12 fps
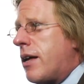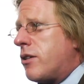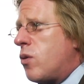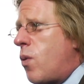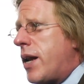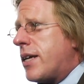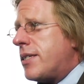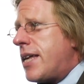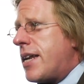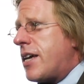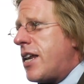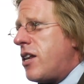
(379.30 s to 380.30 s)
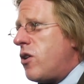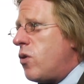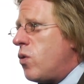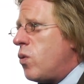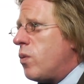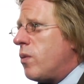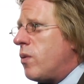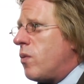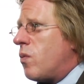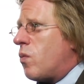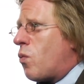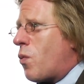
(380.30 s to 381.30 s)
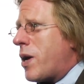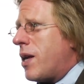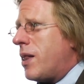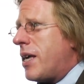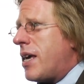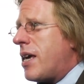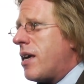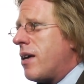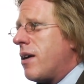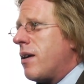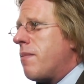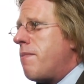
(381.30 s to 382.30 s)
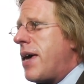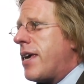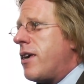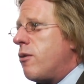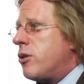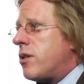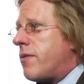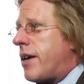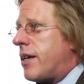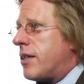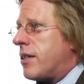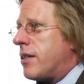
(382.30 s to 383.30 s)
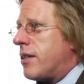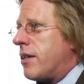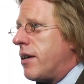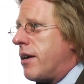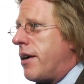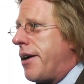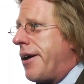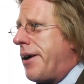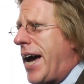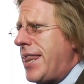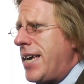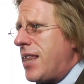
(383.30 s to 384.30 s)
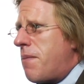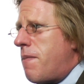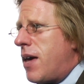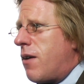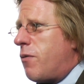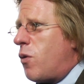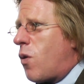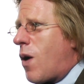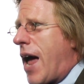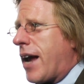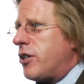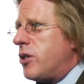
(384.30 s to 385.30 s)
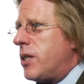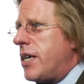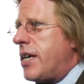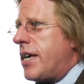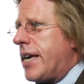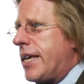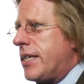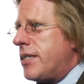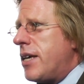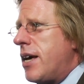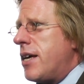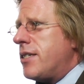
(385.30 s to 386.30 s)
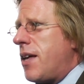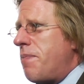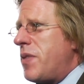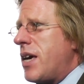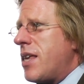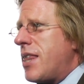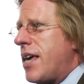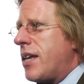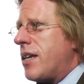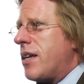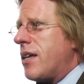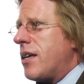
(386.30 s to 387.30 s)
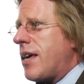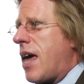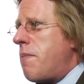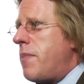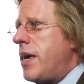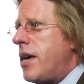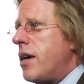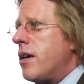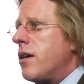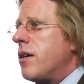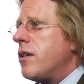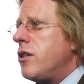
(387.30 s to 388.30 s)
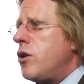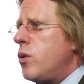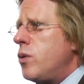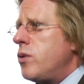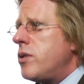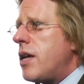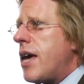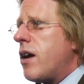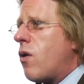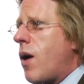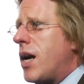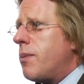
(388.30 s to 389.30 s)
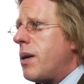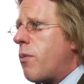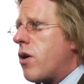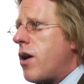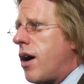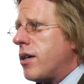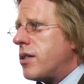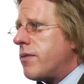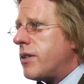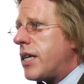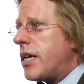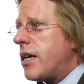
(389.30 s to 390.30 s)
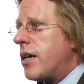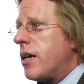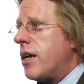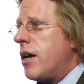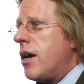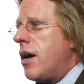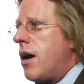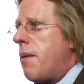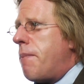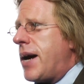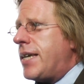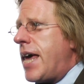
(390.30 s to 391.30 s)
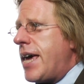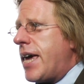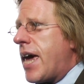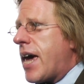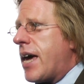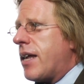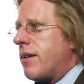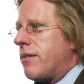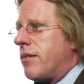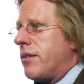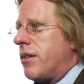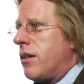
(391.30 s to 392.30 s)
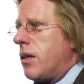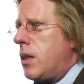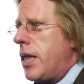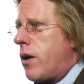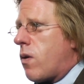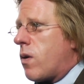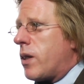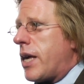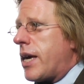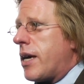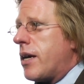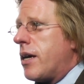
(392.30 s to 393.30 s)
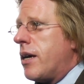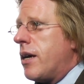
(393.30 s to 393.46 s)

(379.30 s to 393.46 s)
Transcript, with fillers: To what extent can you really make use of it? I think that metaphor actually is something that can be used incredibly productively by taking it literally.